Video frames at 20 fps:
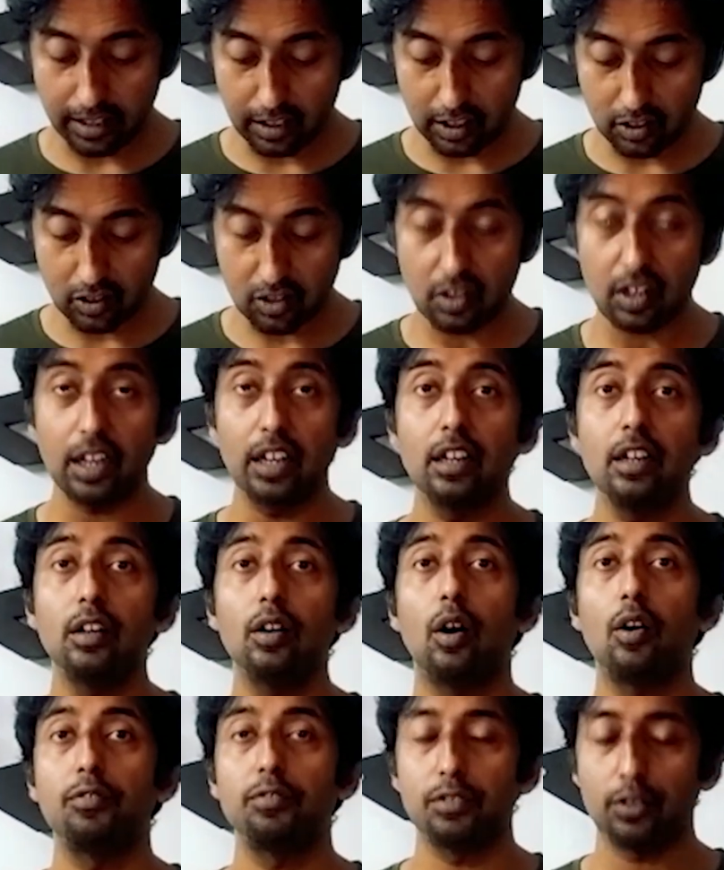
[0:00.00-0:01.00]
in a string
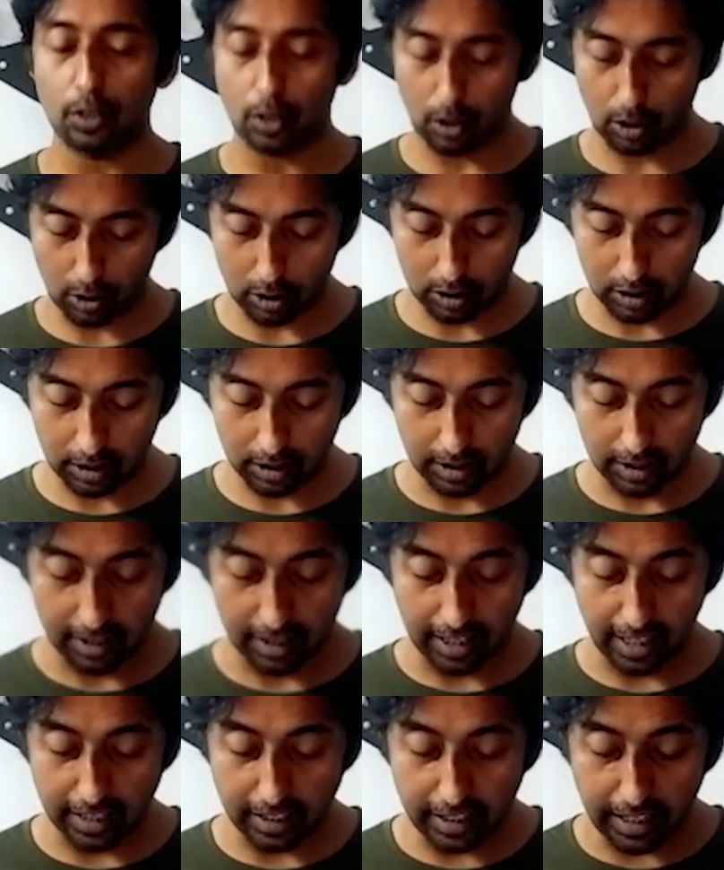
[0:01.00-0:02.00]
of thought
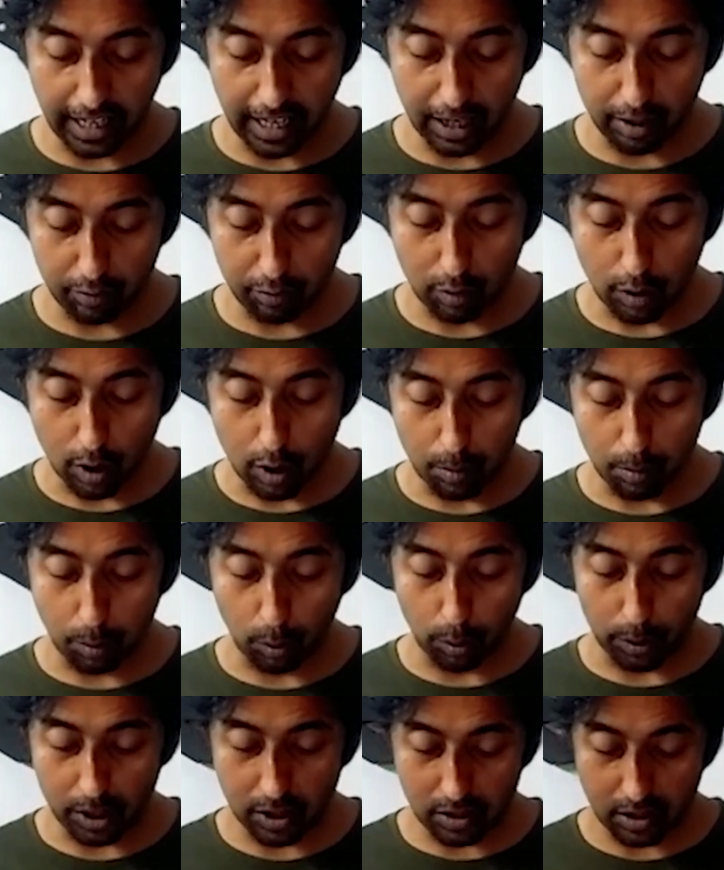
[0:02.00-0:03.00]
and gave
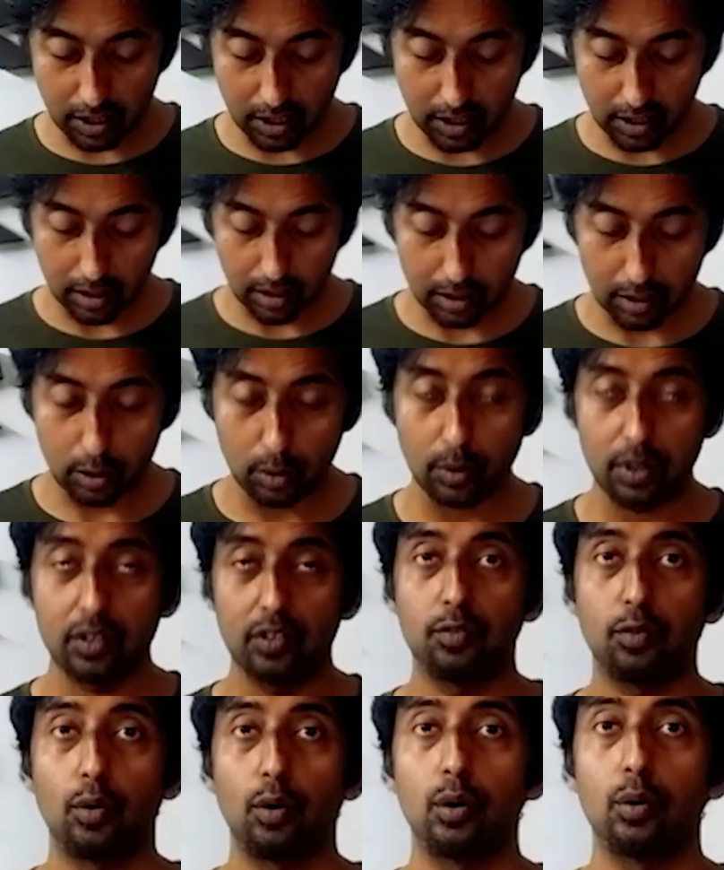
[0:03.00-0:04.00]
poetry to
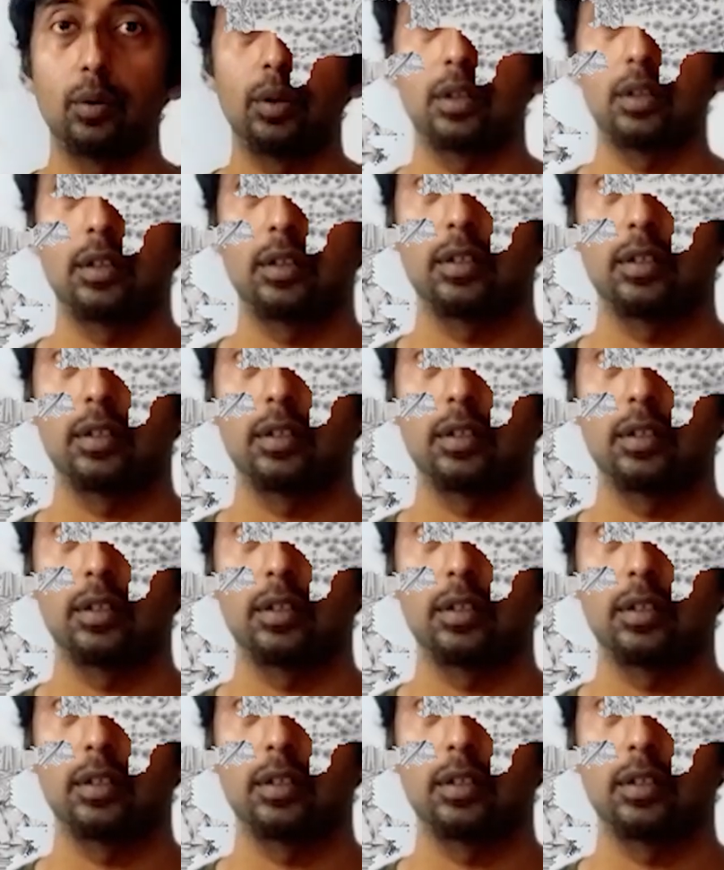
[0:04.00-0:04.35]
his follower.